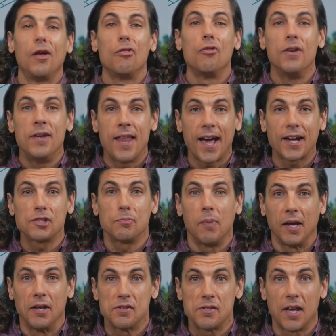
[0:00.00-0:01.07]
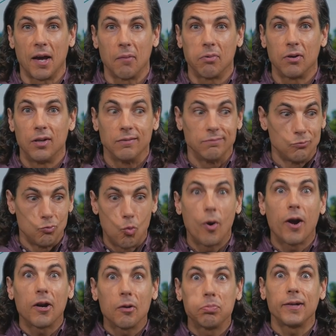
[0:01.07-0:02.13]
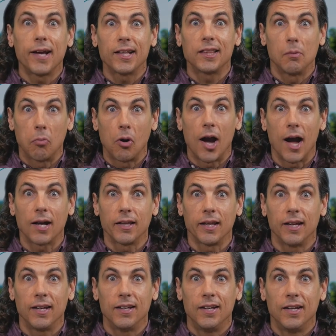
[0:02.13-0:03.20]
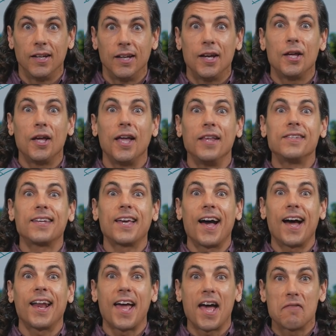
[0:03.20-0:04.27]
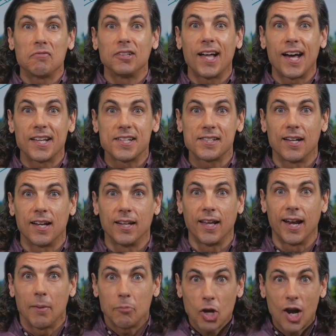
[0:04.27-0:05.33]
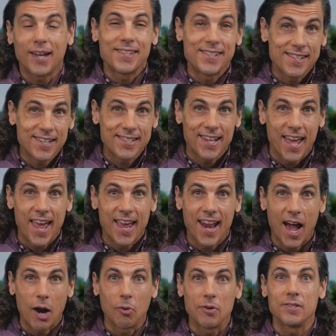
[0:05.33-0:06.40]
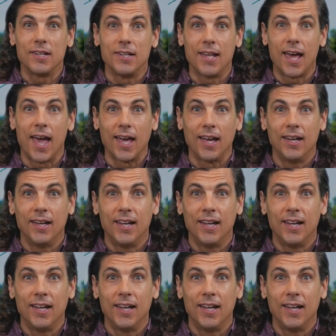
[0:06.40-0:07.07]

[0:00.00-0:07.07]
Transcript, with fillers: The next big step, where to plant the broccoli. It's got to have a lot of sunlight. I'm talking six to eight hours a day.